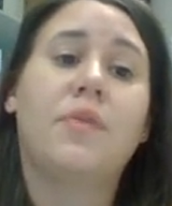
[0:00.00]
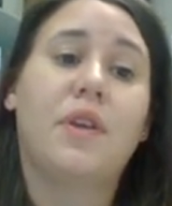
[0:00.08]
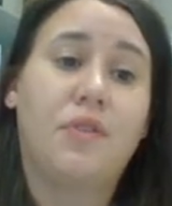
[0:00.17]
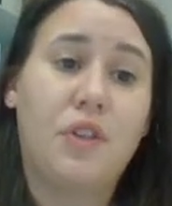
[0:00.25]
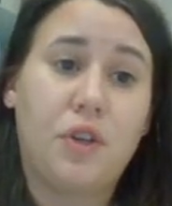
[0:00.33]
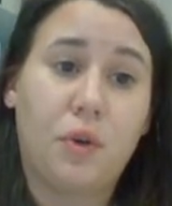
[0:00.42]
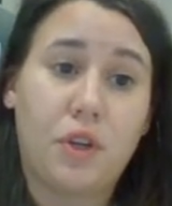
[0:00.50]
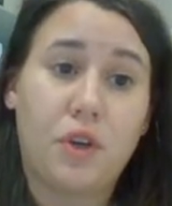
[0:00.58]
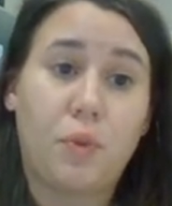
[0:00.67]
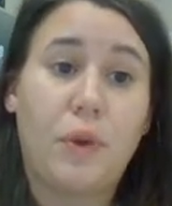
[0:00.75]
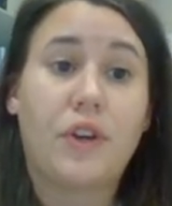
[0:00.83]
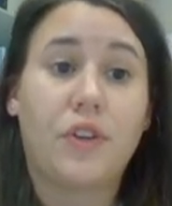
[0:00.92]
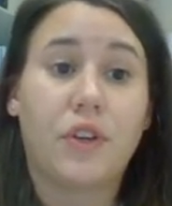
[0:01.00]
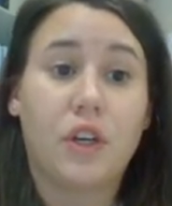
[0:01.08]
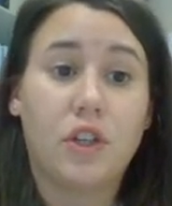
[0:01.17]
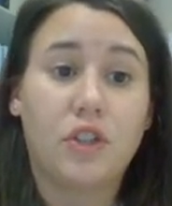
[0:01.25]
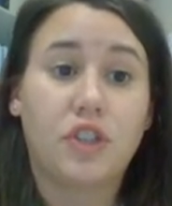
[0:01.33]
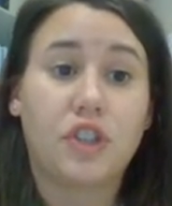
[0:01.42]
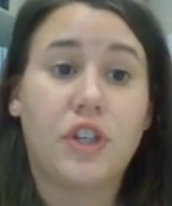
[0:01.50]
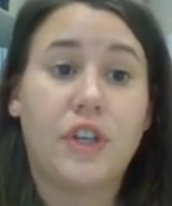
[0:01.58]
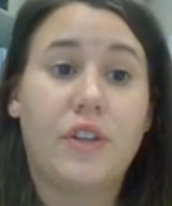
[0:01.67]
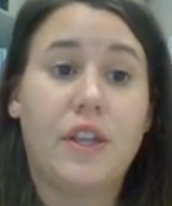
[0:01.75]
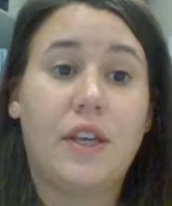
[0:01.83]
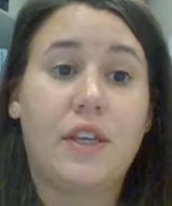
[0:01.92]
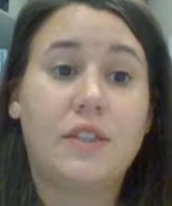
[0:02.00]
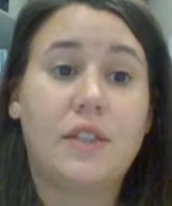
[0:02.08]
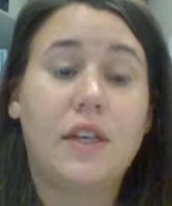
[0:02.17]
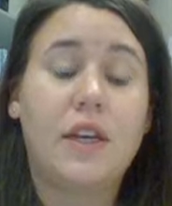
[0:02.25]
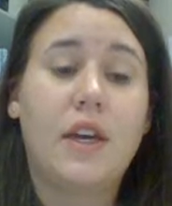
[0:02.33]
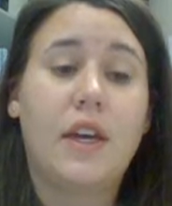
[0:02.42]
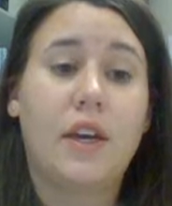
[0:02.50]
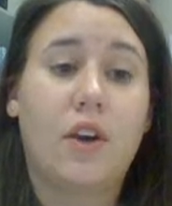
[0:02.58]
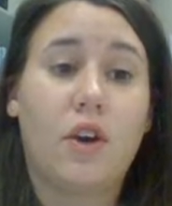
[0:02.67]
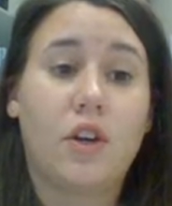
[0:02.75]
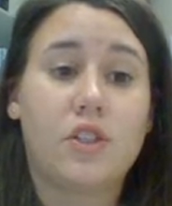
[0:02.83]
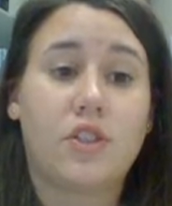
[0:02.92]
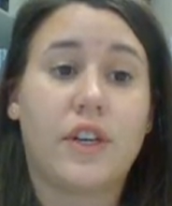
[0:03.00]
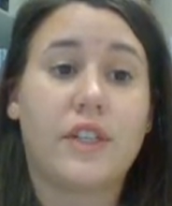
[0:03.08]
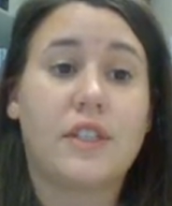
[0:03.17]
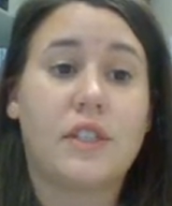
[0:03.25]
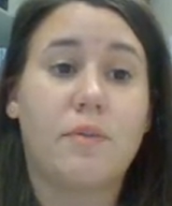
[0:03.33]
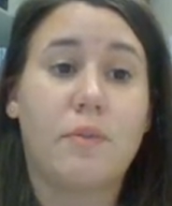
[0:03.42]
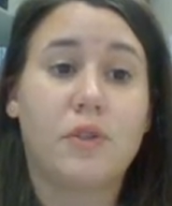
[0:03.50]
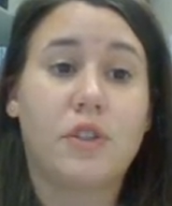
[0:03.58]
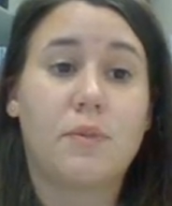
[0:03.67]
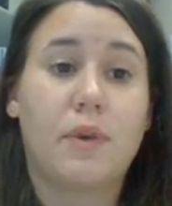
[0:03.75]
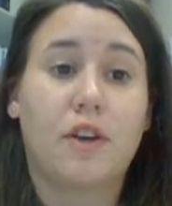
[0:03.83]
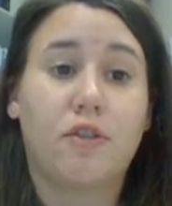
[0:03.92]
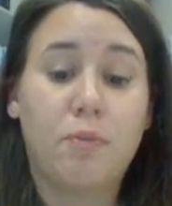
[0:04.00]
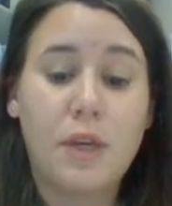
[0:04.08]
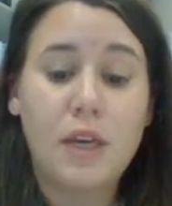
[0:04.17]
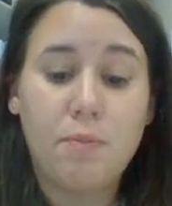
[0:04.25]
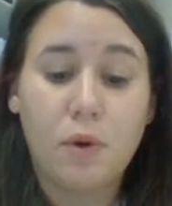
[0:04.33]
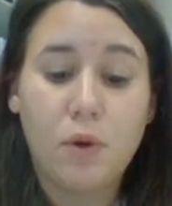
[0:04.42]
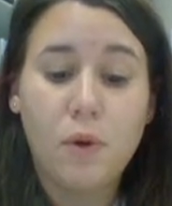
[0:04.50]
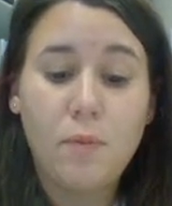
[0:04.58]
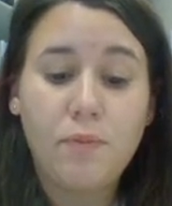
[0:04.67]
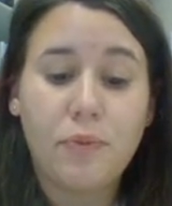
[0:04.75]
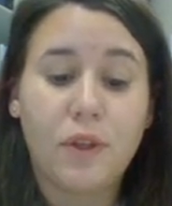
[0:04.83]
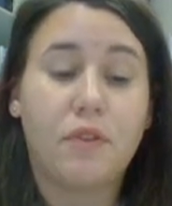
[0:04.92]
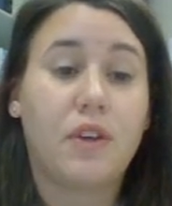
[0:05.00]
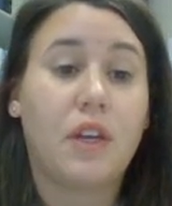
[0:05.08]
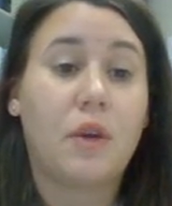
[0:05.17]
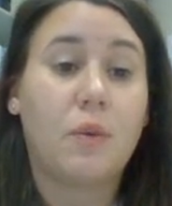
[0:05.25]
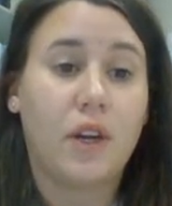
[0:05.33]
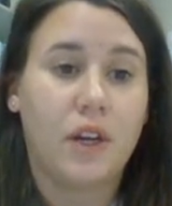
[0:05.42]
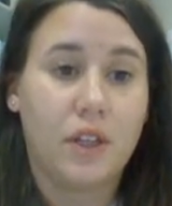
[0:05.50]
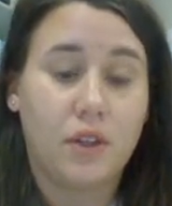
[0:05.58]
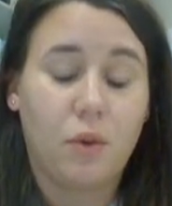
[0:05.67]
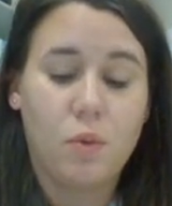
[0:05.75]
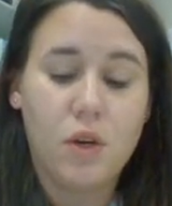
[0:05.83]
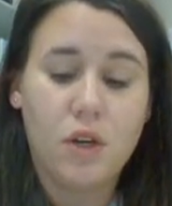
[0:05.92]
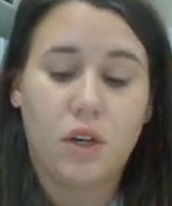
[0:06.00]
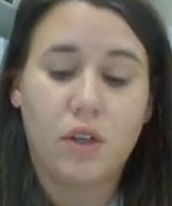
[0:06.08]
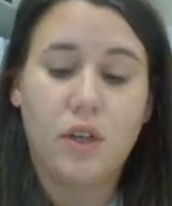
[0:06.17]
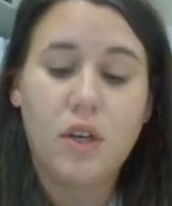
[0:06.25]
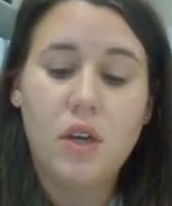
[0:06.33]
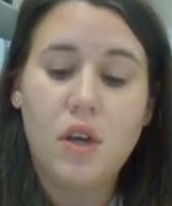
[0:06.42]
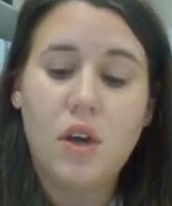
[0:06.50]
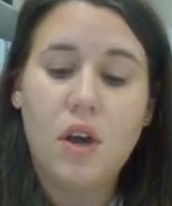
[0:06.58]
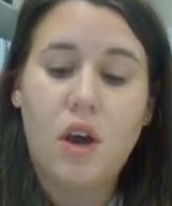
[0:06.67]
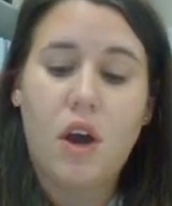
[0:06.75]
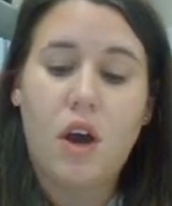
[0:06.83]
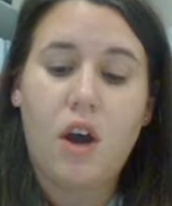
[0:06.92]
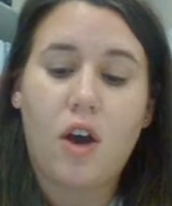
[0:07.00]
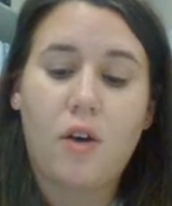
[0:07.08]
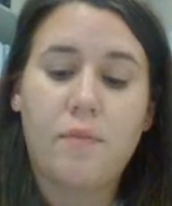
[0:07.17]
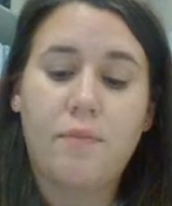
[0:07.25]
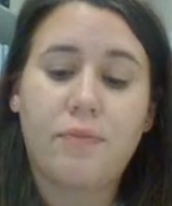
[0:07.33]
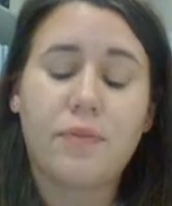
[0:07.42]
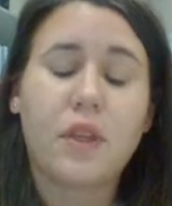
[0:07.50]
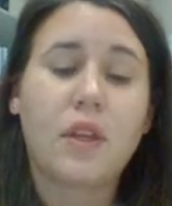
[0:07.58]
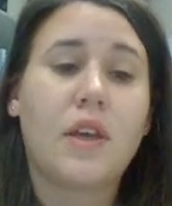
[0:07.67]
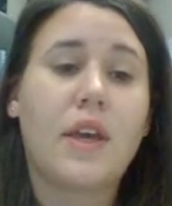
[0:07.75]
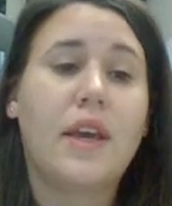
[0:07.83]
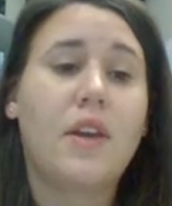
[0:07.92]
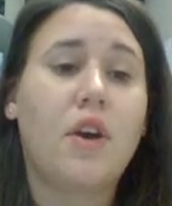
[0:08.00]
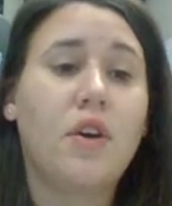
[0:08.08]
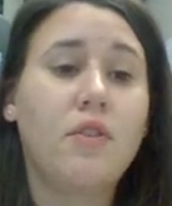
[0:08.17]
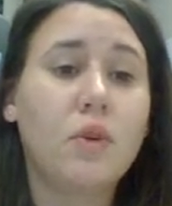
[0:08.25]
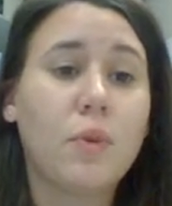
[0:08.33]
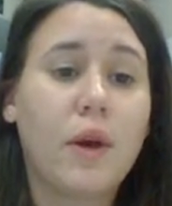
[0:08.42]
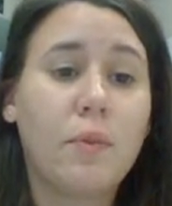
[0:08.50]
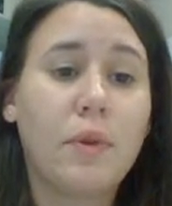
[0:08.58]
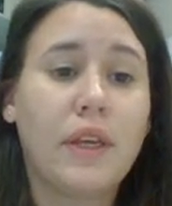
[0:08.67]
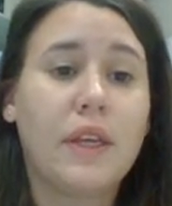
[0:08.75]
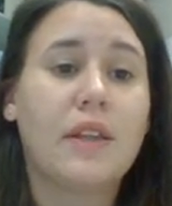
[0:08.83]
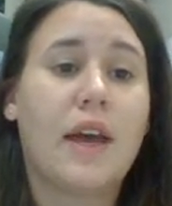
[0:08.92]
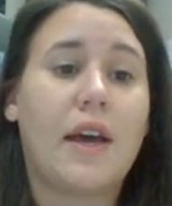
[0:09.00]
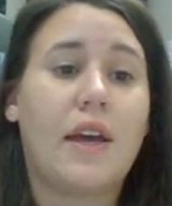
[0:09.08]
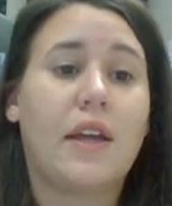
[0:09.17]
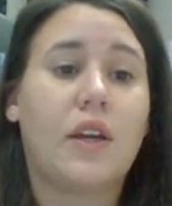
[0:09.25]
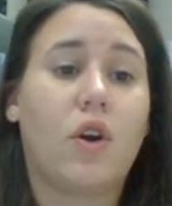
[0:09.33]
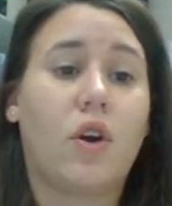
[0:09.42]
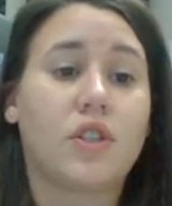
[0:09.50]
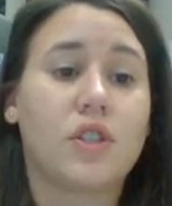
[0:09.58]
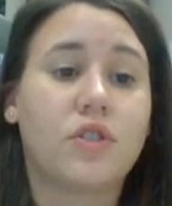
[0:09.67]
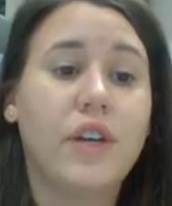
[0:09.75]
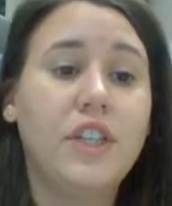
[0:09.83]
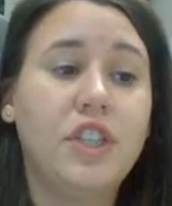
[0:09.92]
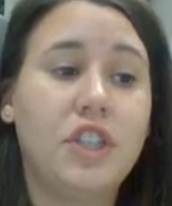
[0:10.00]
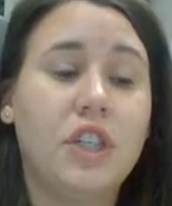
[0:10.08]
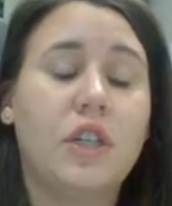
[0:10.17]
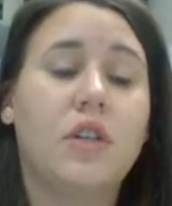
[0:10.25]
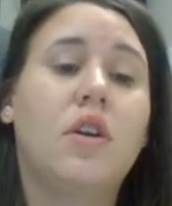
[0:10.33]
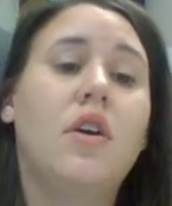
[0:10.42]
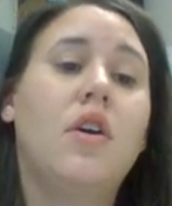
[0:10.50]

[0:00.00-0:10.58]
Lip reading: If you don't know, we are the country that incarcerates the most amount of people of anywhere in the world. And overwhelmingly, that incarceration